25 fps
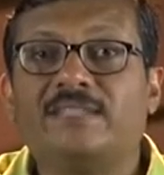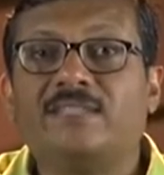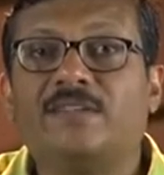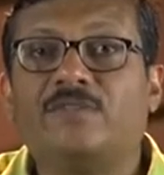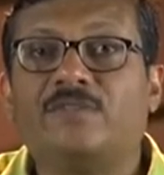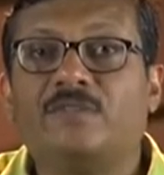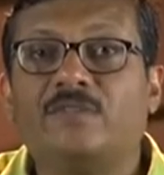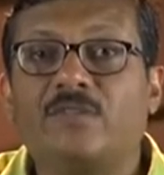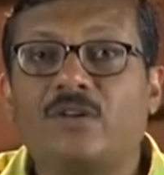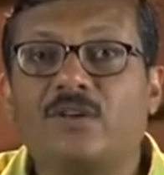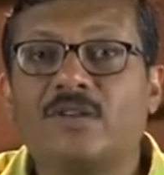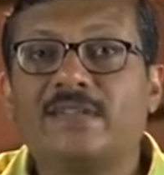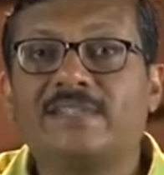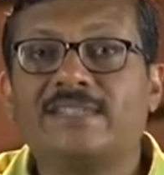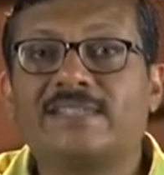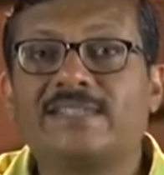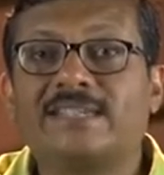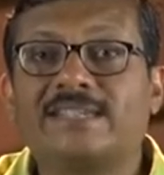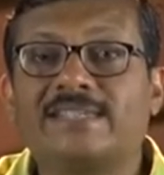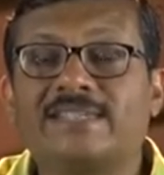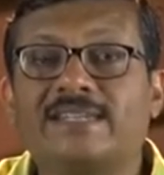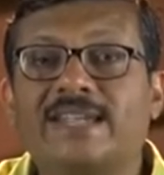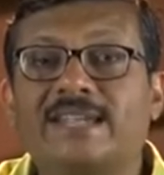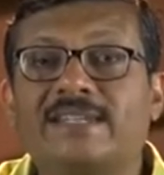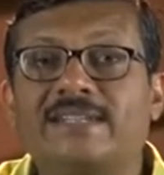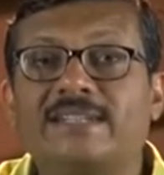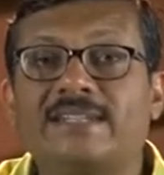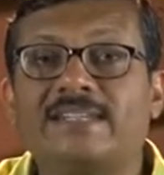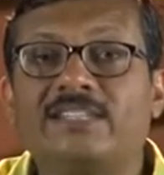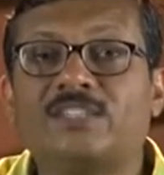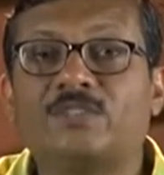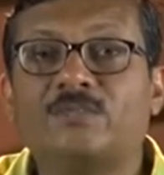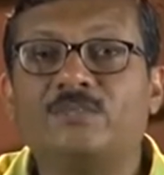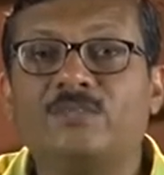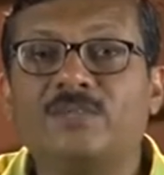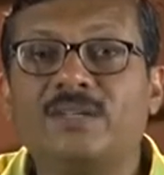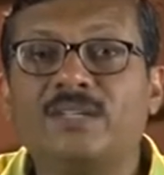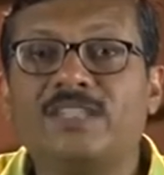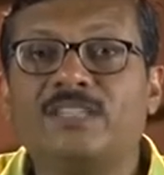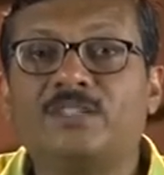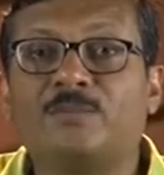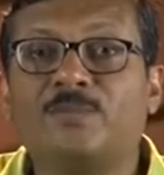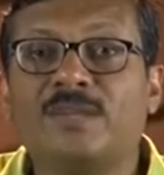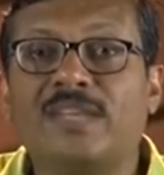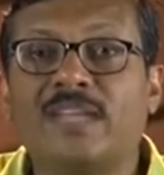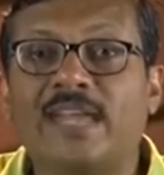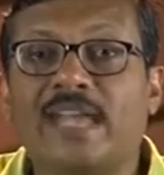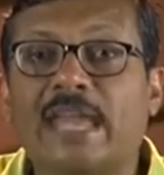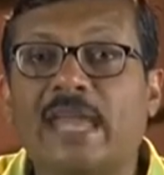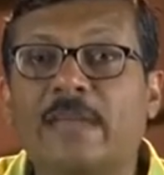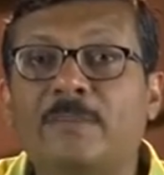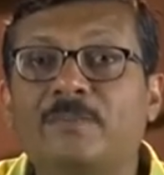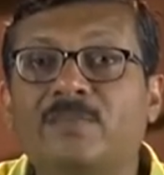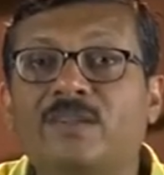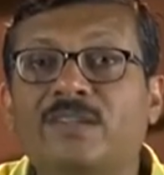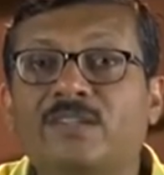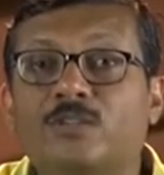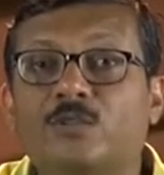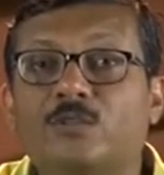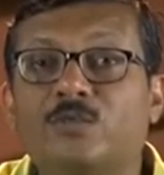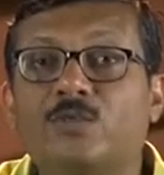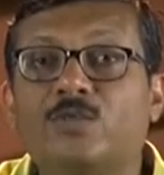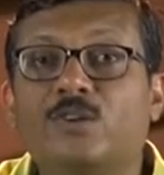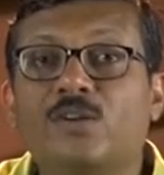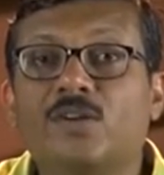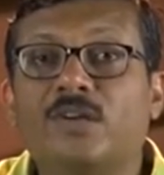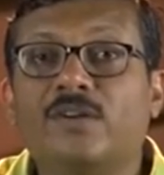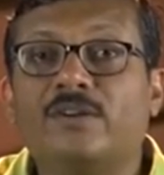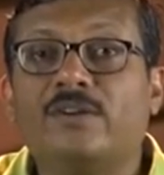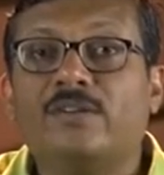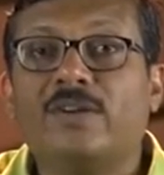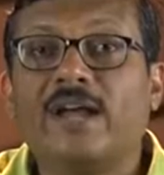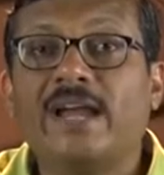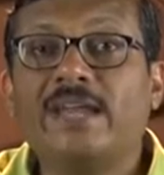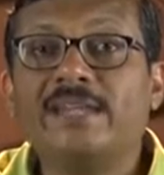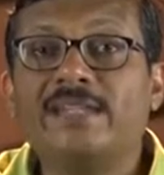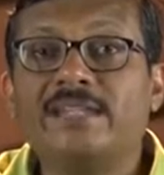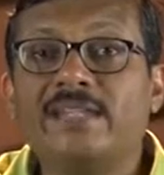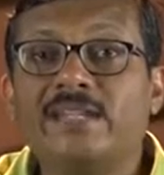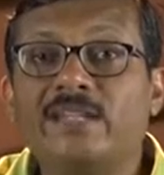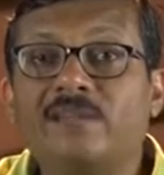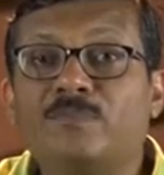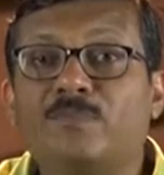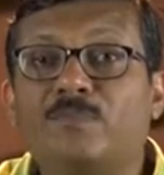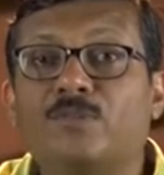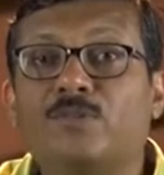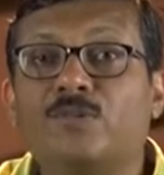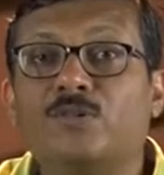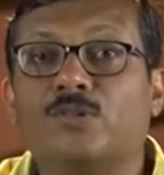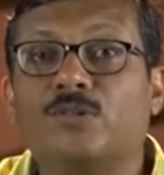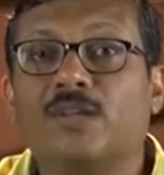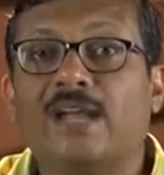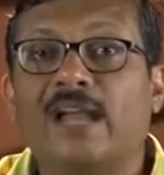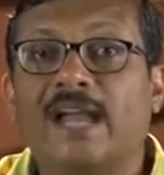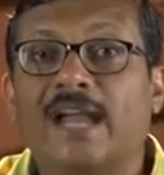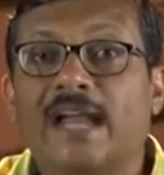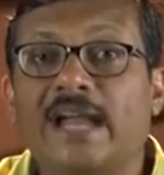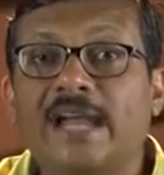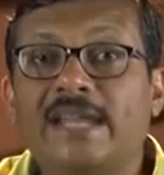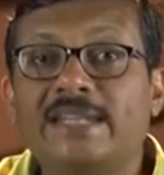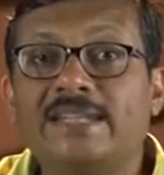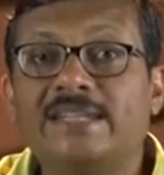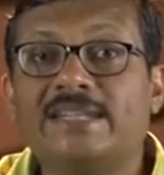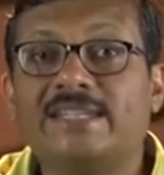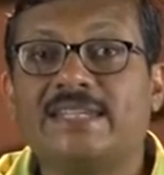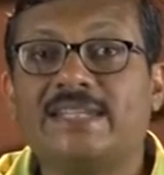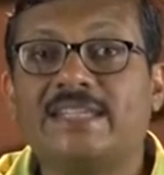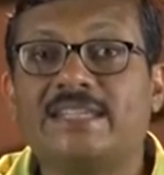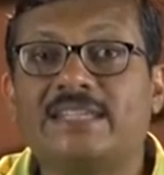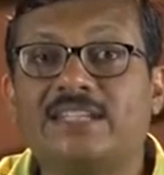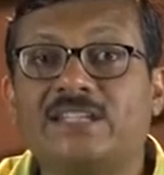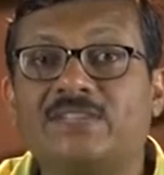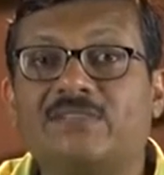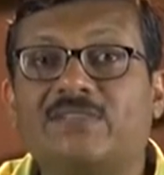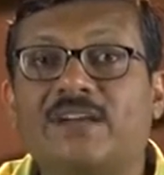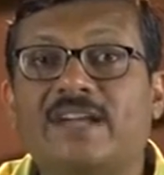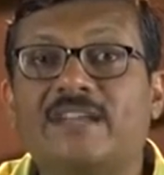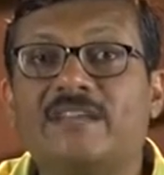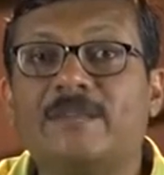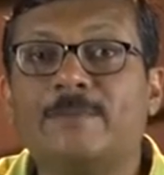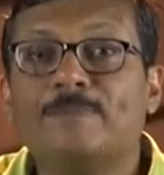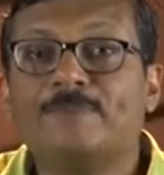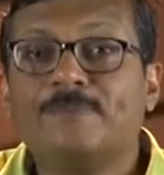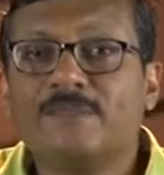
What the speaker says: the forensic scientist must be able to write a report and testify